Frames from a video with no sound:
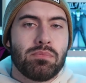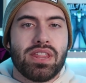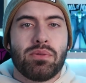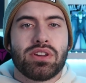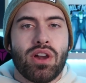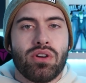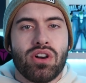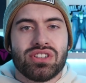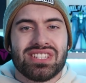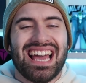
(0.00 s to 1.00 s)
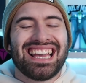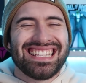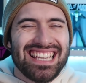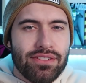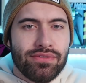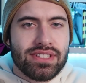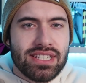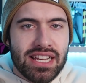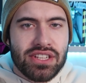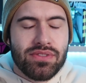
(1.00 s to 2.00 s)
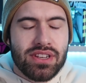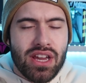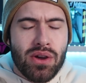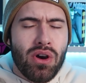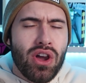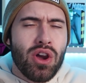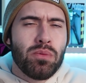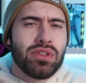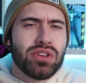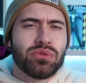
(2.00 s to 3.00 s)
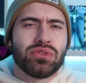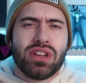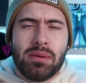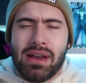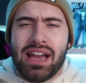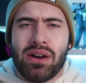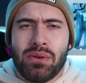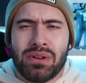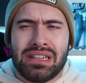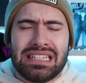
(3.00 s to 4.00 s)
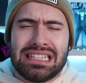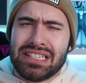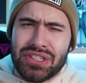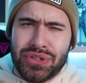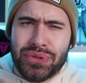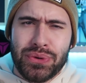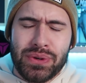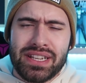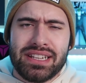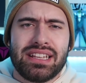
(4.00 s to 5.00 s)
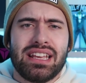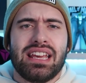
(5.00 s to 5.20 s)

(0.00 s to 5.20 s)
But there we go, guys. That is it for today's video. I hope that you somehow enjoyed.